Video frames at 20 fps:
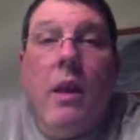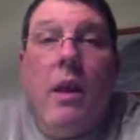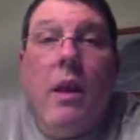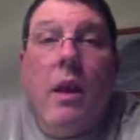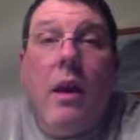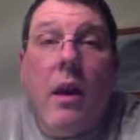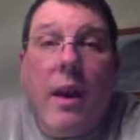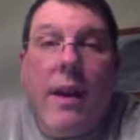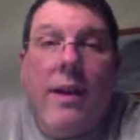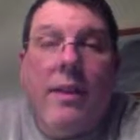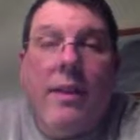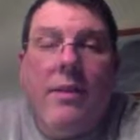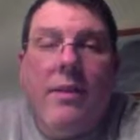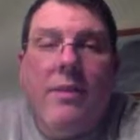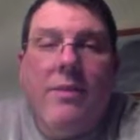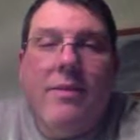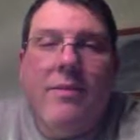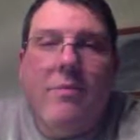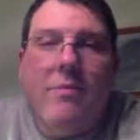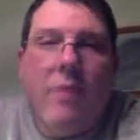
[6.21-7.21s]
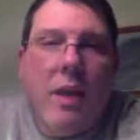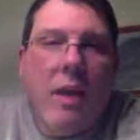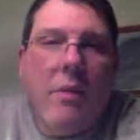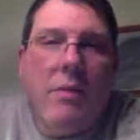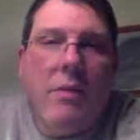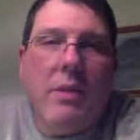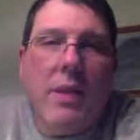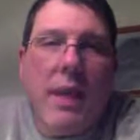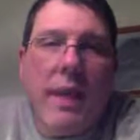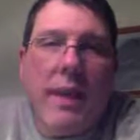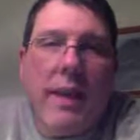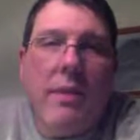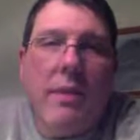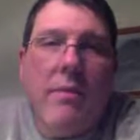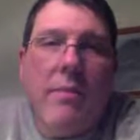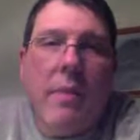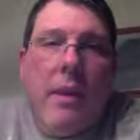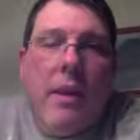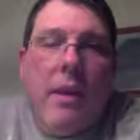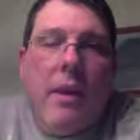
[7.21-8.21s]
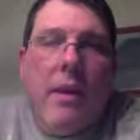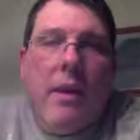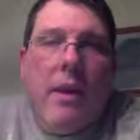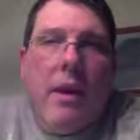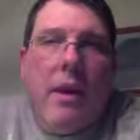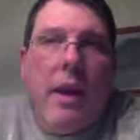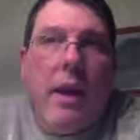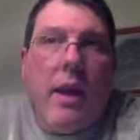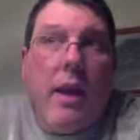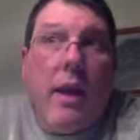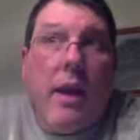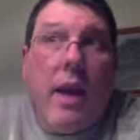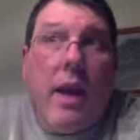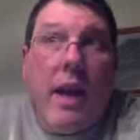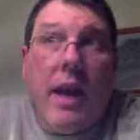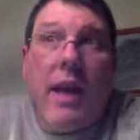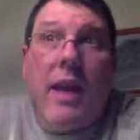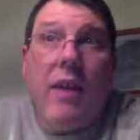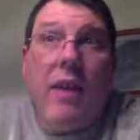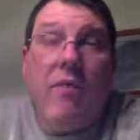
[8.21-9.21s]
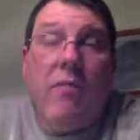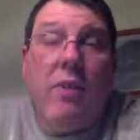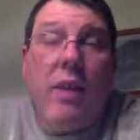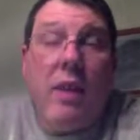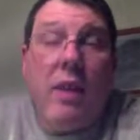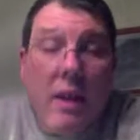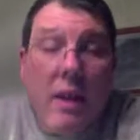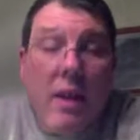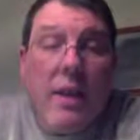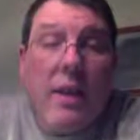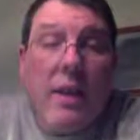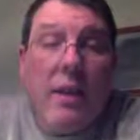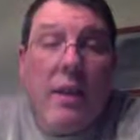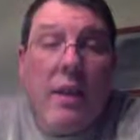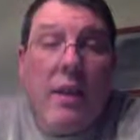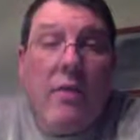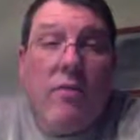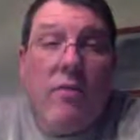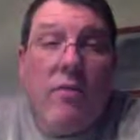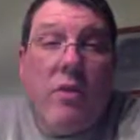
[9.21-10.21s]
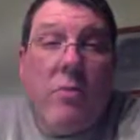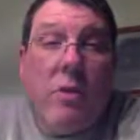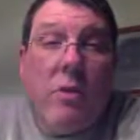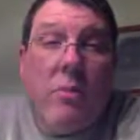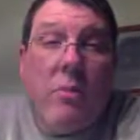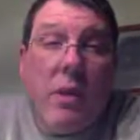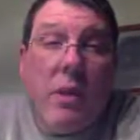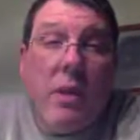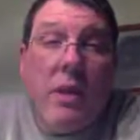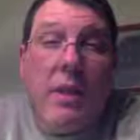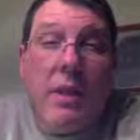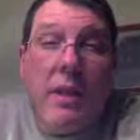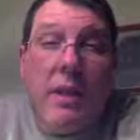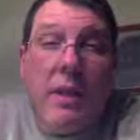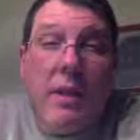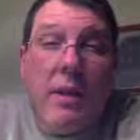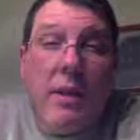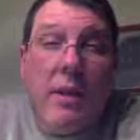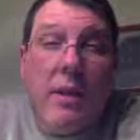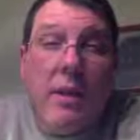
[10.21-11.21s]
Hi, my name is Dan, and I have been lucky enough to be building